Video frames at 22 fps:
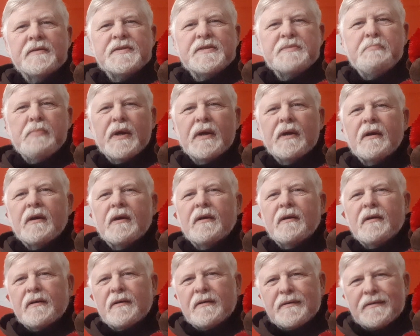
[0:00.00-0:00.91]
speak
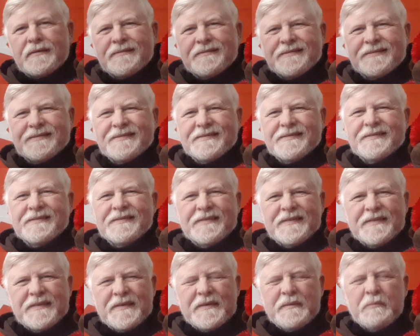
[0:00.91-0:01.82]

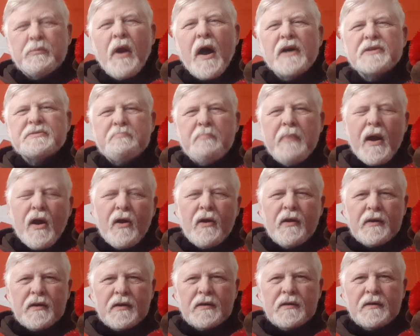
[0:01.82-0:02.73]

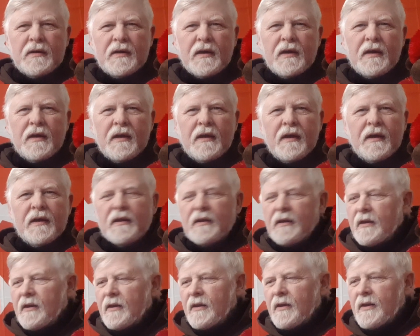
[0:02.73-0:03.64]
prosperity
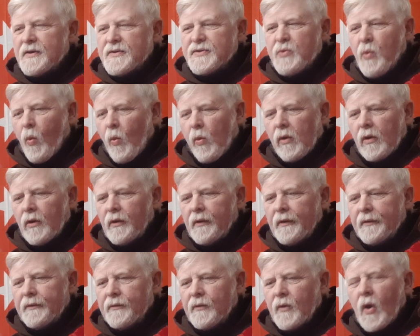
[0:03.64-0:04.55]
in this
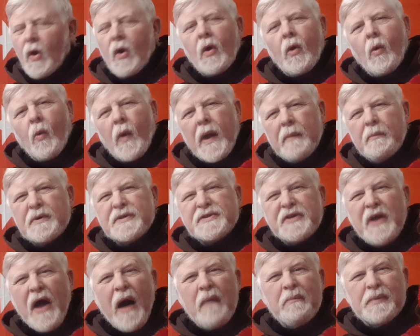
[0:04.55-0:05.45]
world. We must
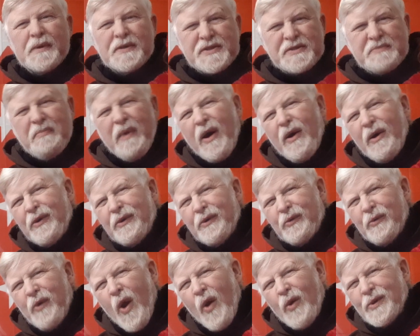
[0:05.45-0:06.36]
stop and smell the
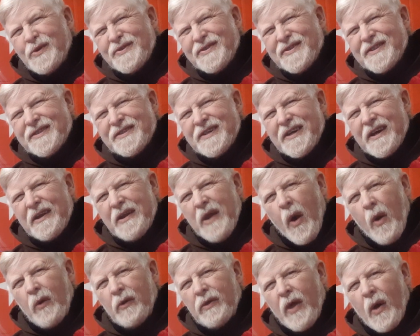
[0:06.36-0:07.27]
roses, you
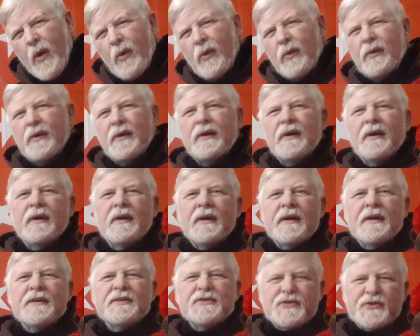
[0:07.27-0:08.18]
know, though.
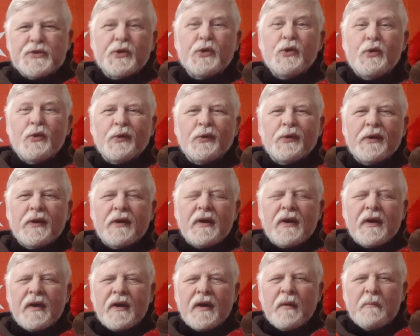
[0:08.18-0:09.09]
It's true,
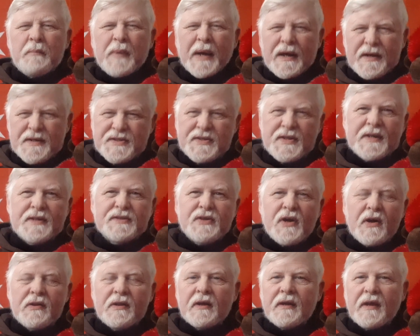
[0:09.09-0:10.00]
because these
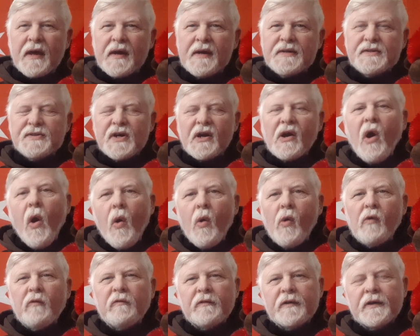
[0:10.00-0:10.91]
are the days of
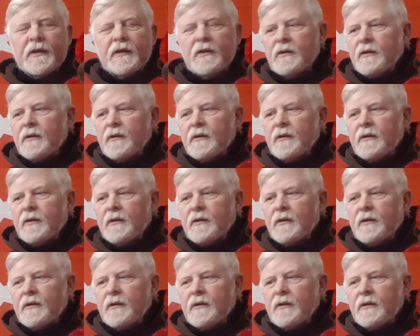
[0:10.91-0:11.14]
COVID,